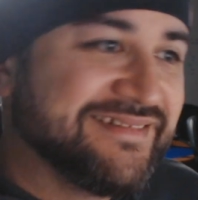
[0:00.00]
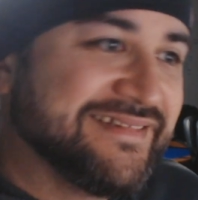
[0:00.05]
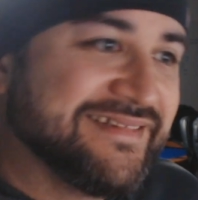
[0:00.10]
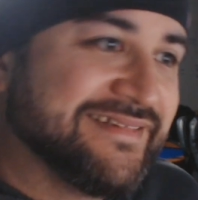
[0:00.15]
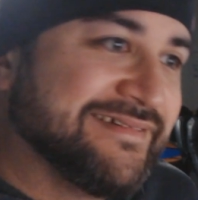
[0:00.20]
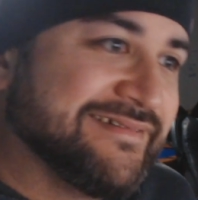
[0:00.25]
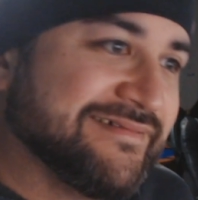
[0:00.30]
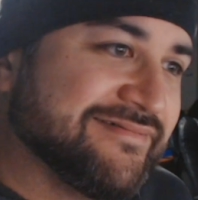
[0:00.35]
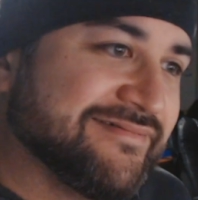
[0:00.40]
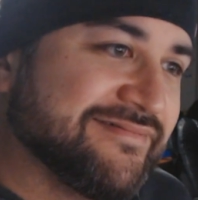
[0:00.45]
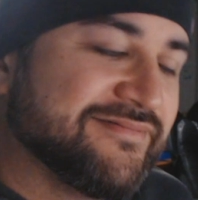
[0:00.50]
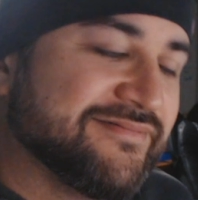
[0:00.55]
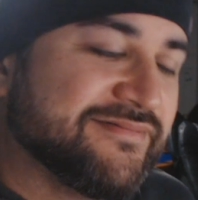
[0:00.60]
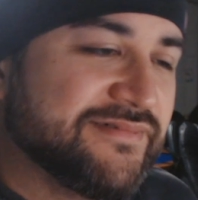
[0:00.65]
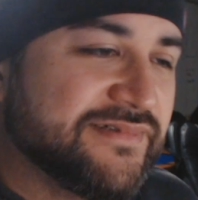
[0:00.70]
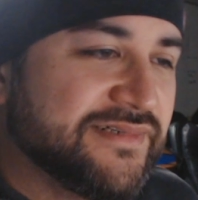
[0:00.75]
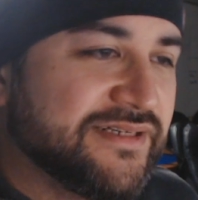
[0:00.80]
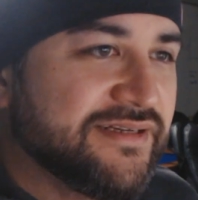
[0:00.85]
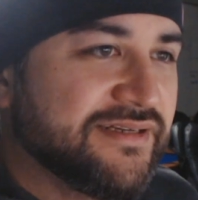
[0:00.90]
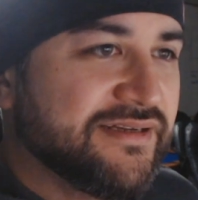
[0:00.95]
So
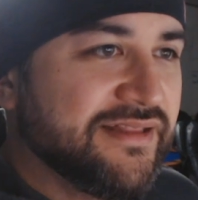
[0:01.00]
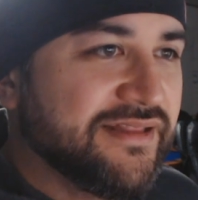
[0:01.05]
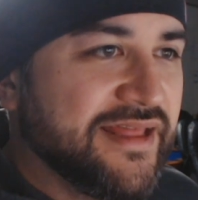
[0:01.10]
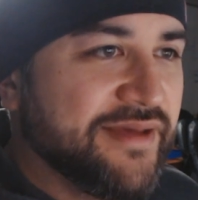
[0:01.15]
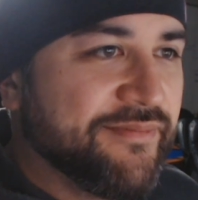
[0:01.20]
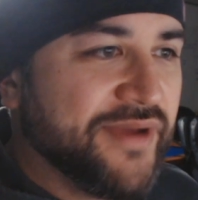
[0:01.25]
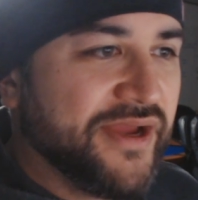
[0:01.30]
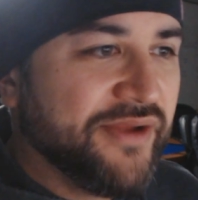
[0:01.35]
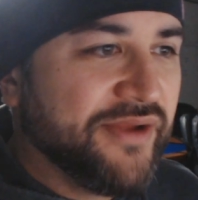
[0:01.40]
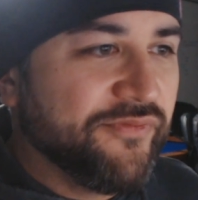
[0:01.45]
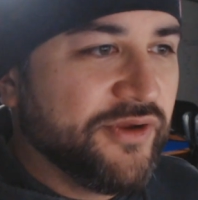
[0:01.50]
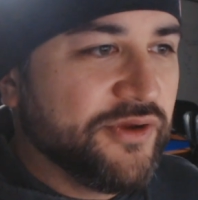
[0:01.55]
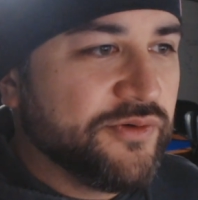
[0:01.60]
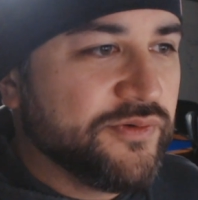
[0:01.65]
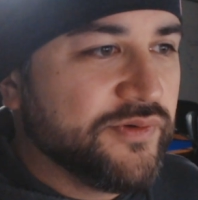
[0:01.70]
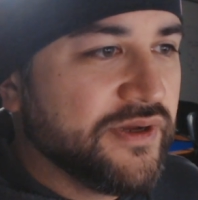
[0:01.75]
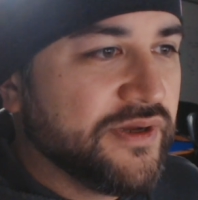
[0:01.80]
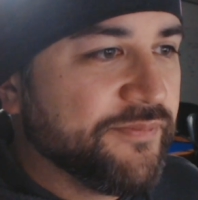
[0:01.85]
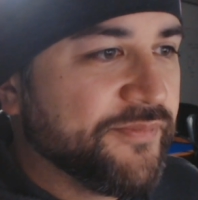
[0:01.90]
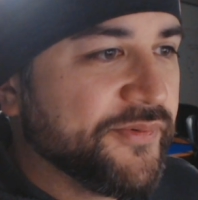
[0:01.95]
that might
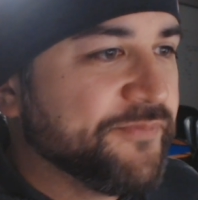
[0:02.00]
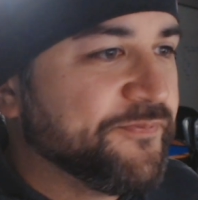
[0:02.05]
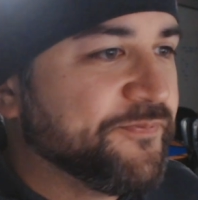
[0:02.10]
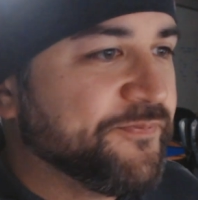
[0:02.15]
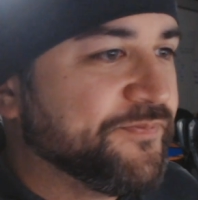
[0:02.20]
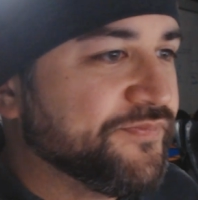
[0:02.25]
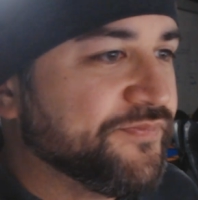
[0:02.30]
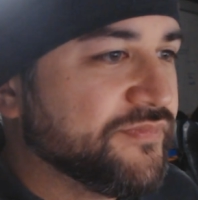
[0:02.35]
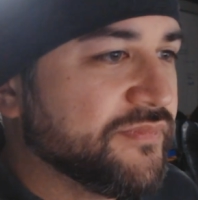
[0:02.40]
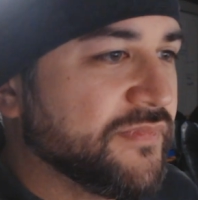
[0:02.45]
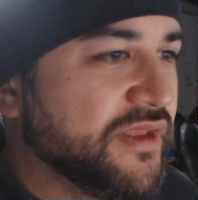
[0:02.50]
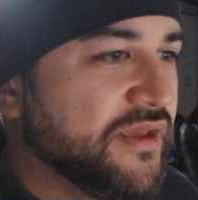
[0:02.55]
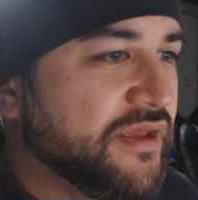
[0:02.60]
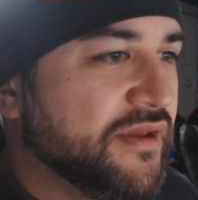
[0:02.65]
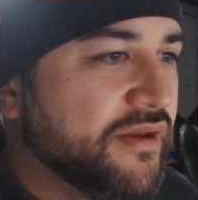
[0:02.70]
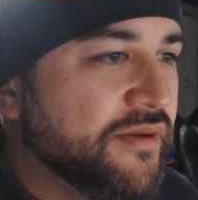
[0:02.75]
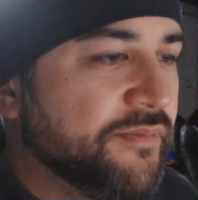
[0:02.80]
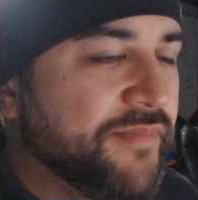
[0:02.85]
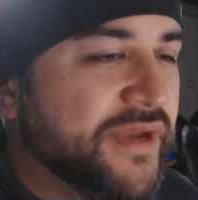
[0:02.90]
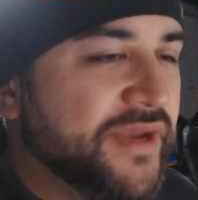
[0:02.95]
go up.
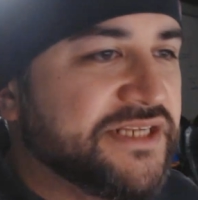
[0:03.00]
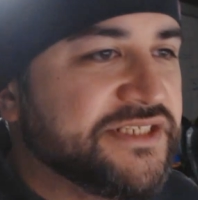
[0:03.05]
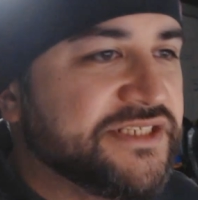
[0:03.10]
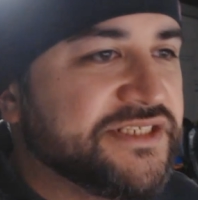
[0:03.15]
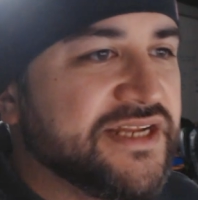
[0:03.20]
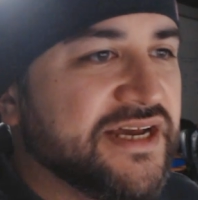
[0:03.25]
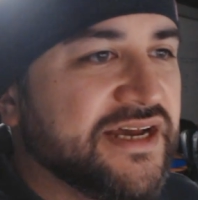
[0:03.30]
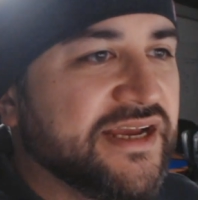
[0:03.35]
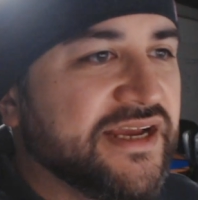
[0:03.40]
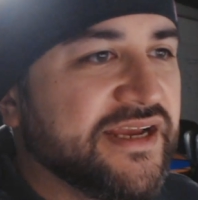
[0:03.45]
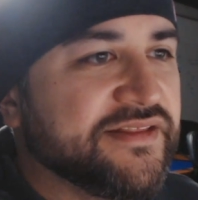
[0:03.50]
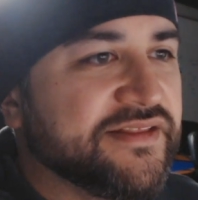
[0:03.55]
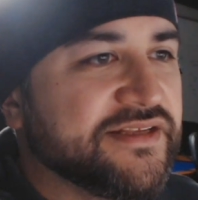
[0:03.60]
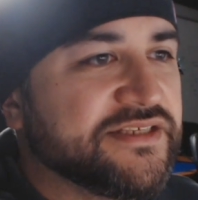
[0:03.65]
Mage Knight.